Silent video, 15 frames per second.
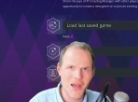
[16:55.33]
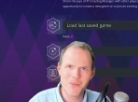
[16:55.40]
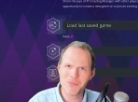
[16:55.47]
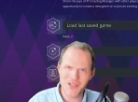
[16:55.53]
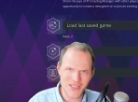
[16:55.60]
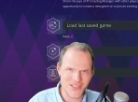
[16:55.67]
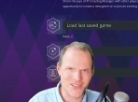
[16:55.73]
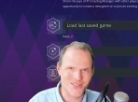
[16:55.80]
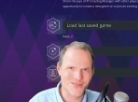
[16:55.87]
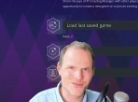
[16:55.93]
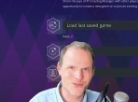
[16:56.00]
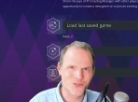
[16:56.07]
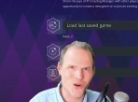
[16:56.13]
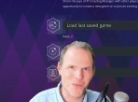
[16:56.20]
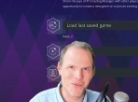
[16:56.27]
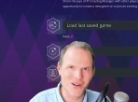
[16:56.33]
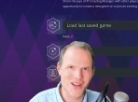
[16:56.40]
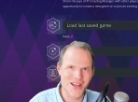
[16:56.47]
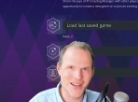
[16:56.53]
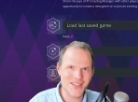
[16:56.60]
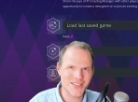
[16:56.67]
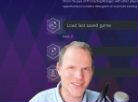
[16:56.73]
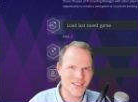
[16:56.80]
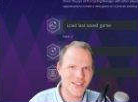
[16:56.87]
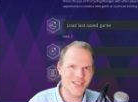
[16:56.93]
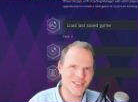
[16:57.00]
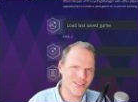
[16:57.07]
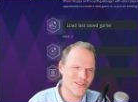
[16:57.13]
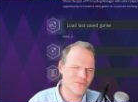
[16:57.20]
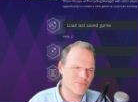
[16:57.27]
please drop a like
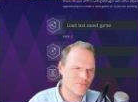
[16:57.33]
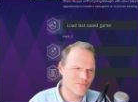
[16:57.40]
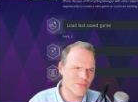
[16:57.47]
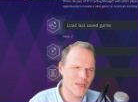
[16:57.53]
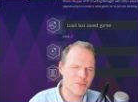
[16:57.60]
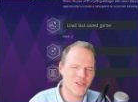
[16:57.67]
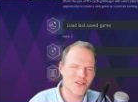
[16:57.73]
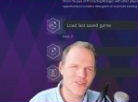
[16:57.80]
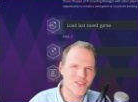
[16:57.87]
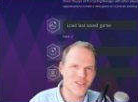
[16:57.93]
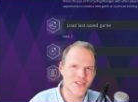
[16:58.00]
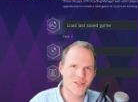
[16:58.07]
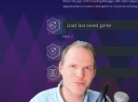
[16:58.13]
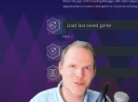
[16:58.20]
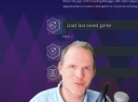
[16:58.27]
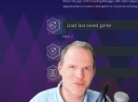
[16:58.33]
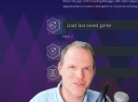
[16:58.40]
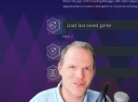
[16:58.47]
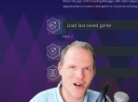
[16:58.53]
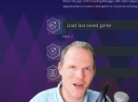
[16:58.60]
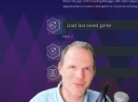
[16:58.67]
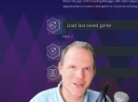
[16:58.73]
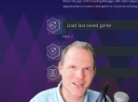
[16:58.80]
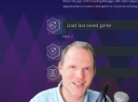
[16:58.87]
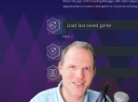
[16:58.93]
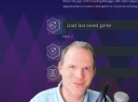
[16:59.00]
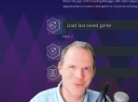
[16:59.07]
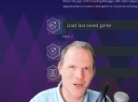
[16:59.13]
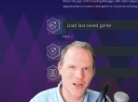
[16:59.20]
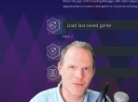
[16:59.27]
and maybe consider subscribing
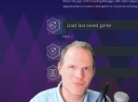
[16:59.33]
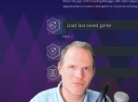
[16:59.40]
as well.